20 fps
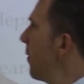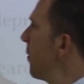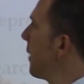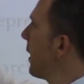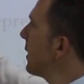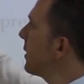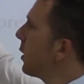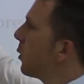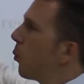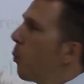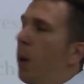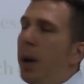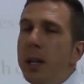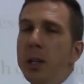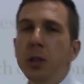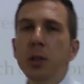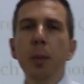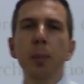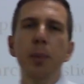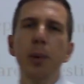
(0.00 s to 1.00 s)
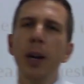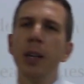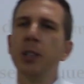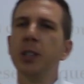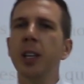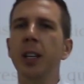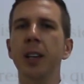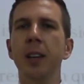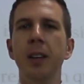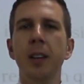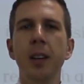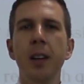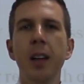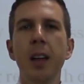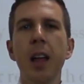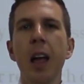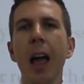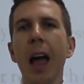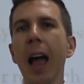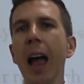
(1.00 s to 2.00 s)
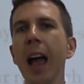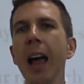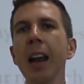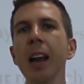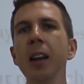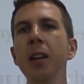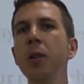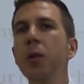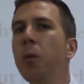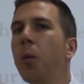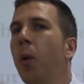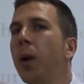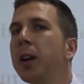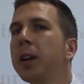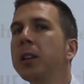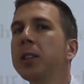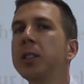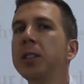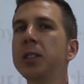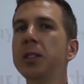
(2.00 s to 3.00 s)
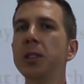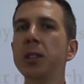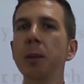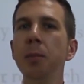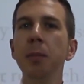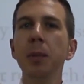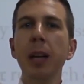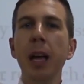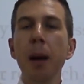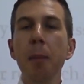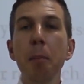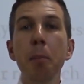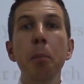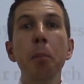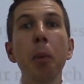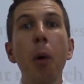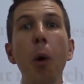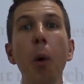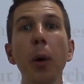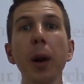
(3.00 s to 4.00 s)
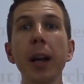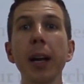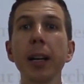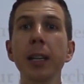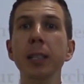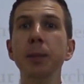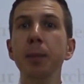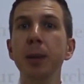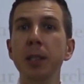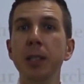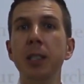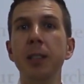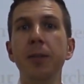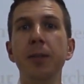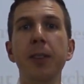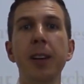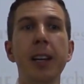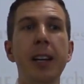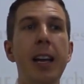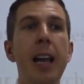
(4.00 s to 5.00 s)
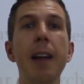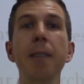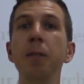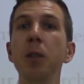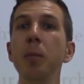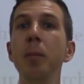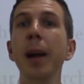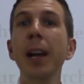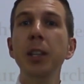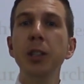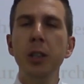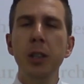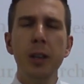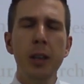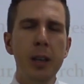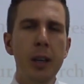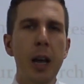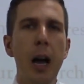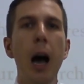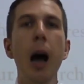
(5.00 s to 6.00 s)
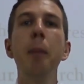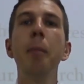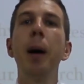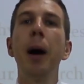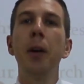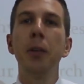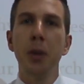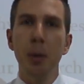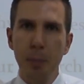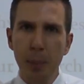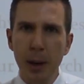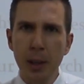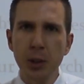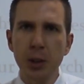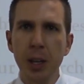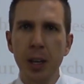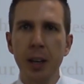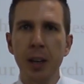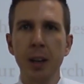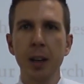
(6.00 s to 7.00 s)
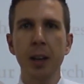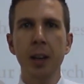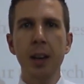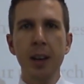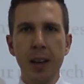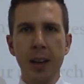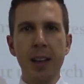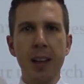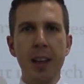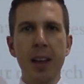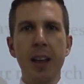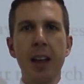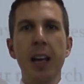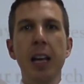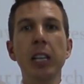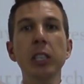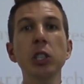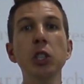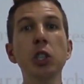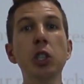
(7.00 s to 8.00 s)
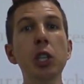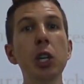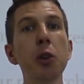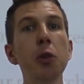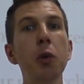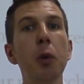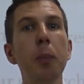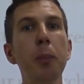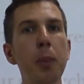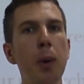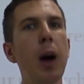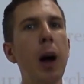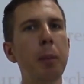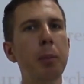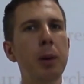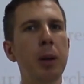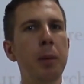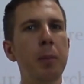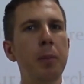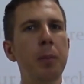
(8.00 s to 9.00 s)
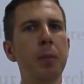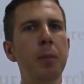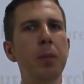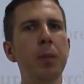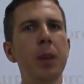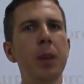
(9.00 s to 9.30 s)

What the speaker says: They said, what is depression? And what is some Cambodia-specific information about depression? General problem.